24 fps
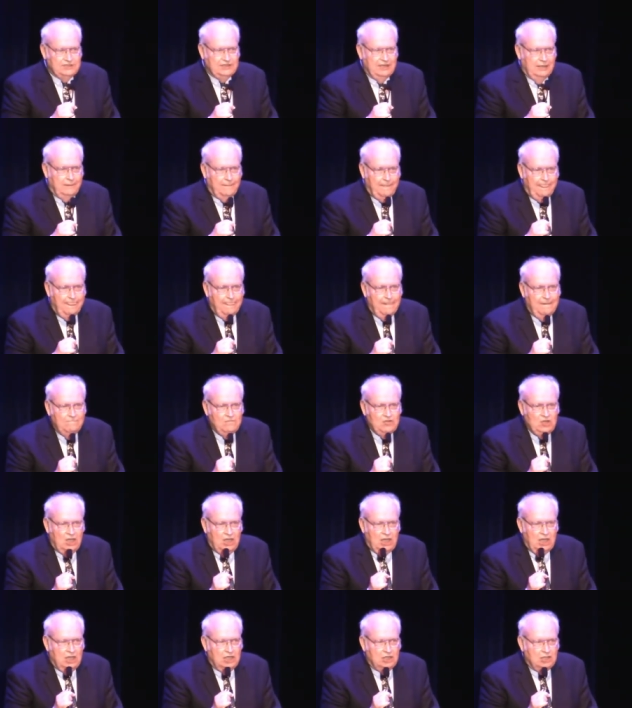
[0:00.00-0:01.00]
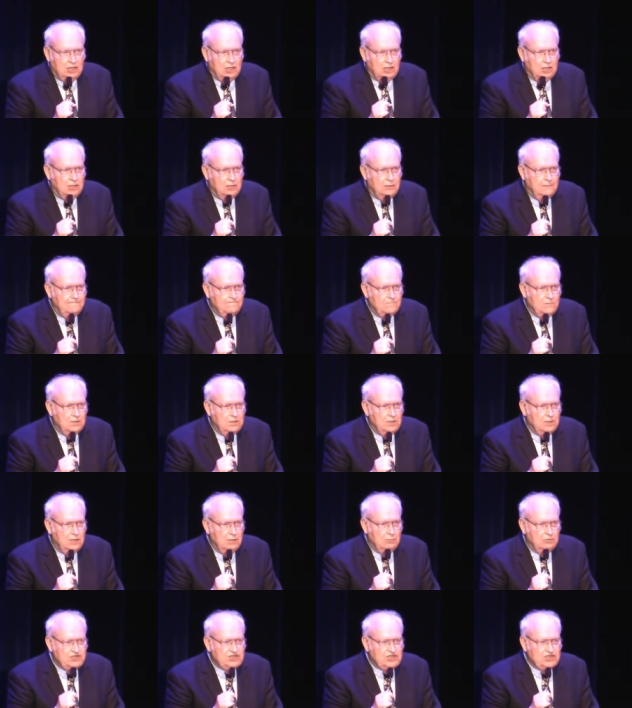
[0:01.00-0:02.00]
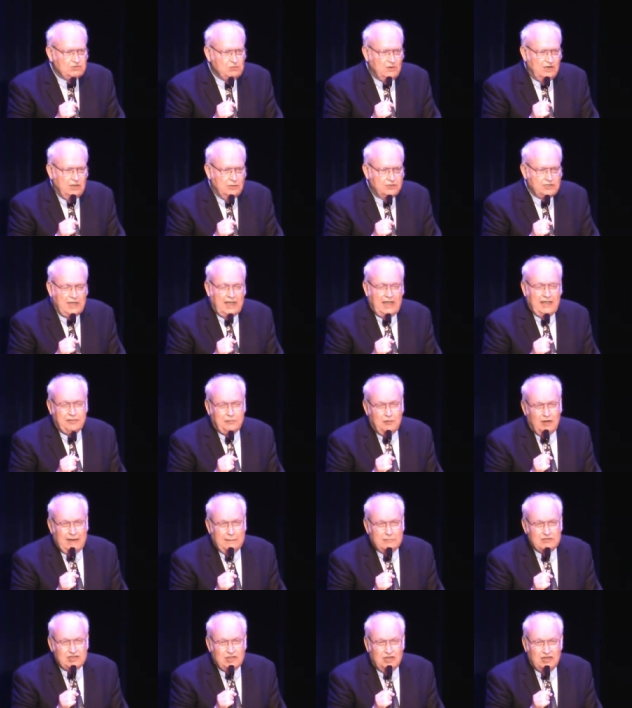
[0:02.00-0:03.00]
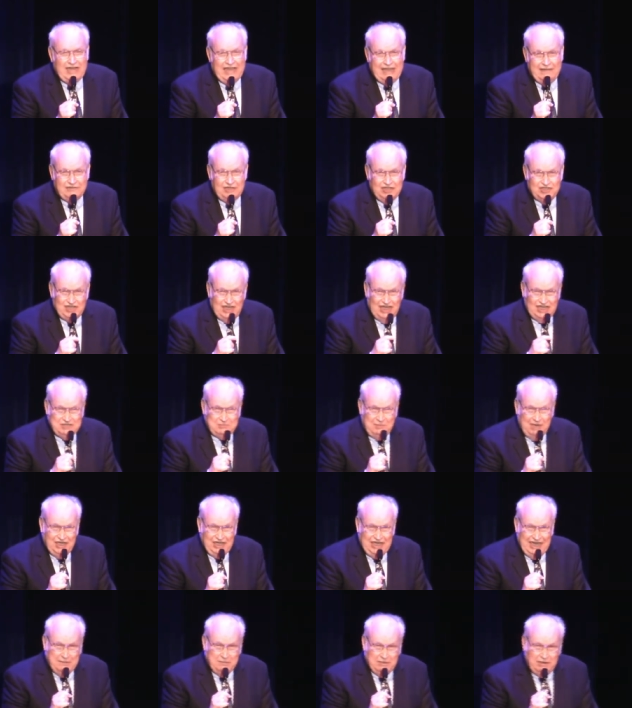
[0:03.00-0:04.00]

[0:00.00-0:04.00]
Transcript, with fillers: was there. And uh, it was just one of, I thought I was going to have to change my